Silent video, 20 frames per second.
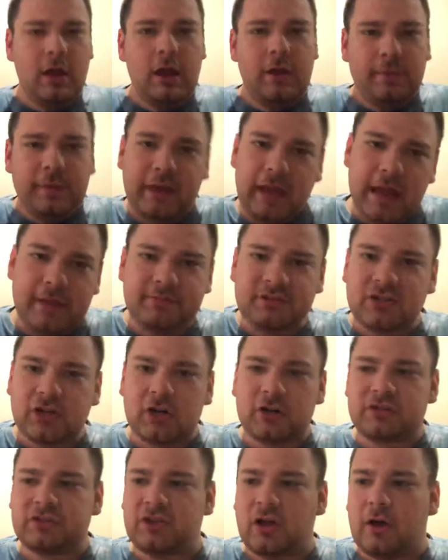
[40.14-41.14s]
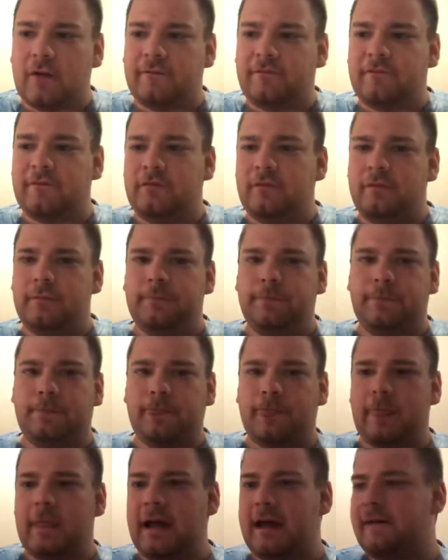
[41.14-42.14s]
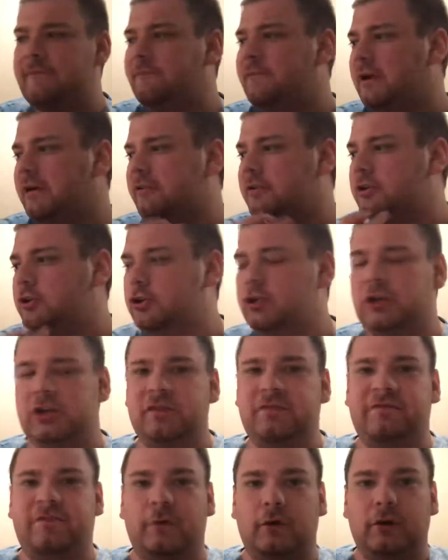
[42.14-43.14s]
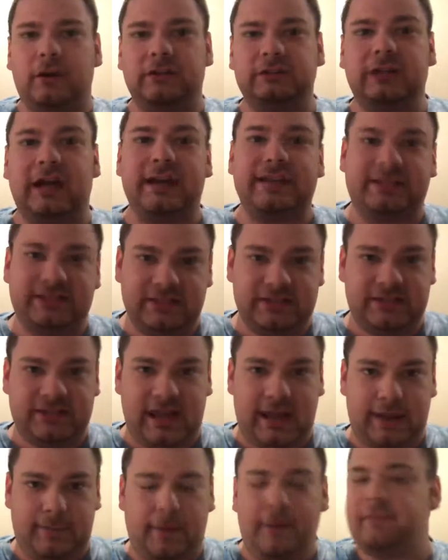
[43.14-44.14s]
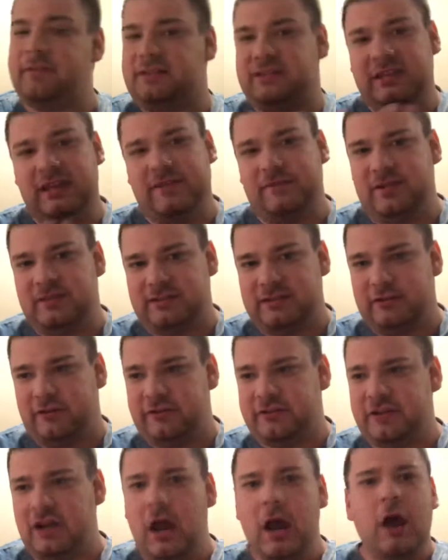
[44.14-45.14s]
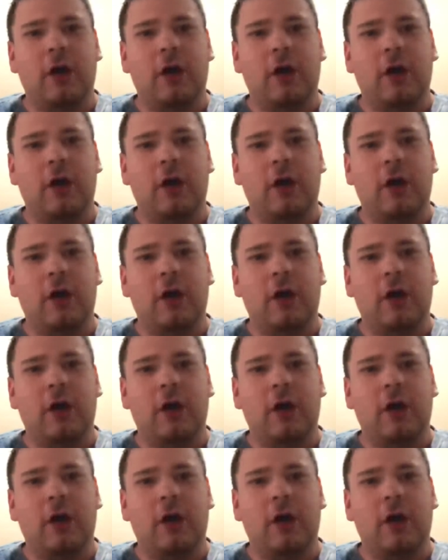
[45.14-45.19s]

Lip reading: the game starts off very good for a licensed game of a TV series.